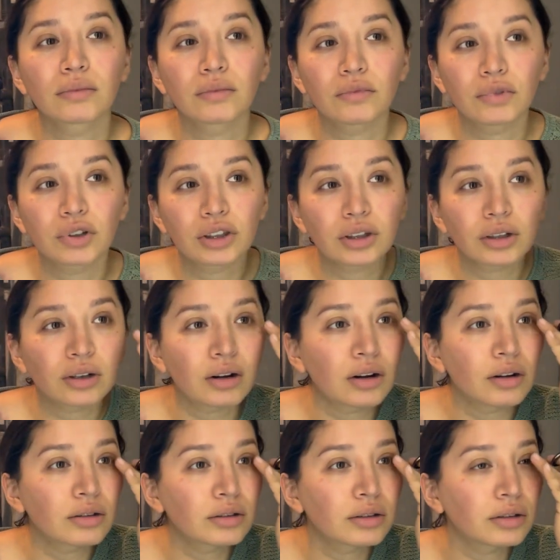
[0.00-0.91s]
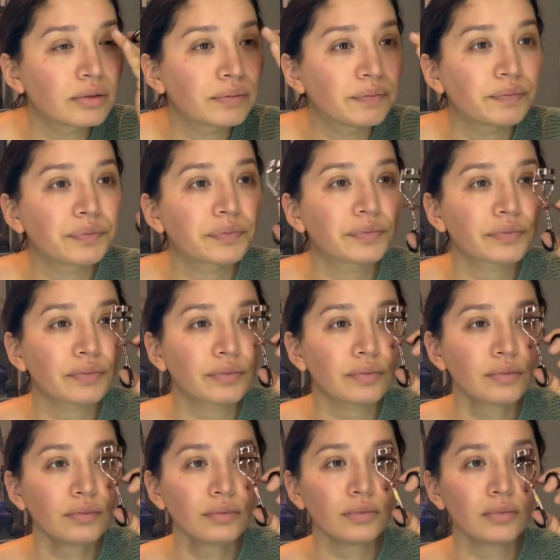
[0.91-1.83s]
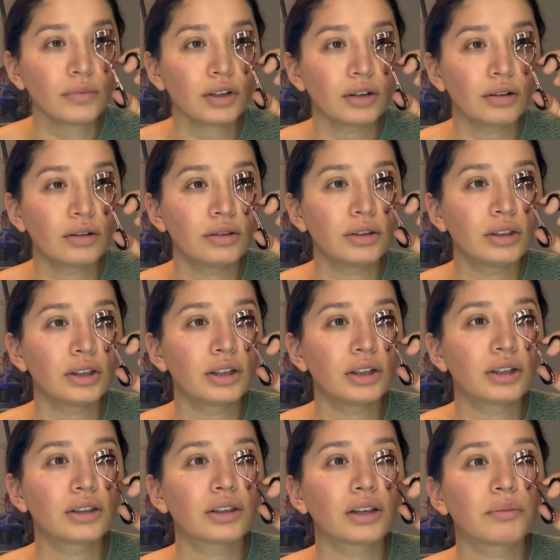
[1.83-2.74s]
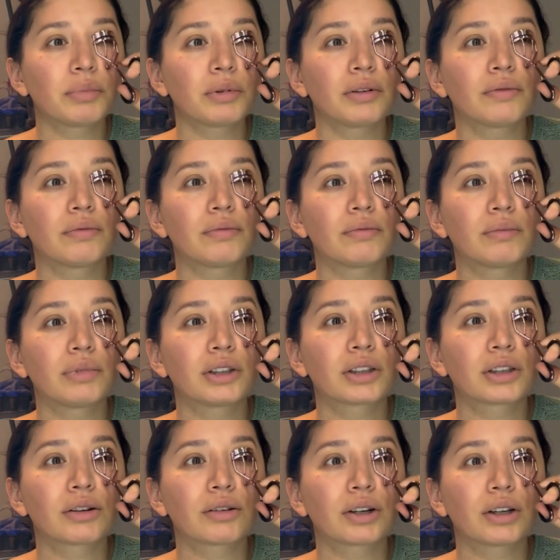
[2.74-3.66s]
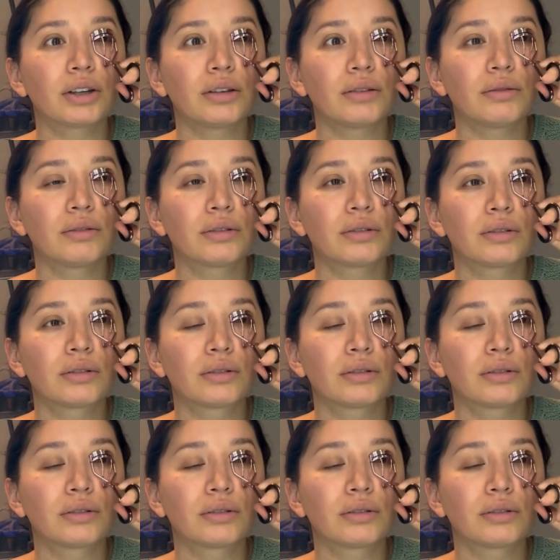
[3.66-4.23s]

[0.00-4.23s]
what's it called? On the type of mascara I use.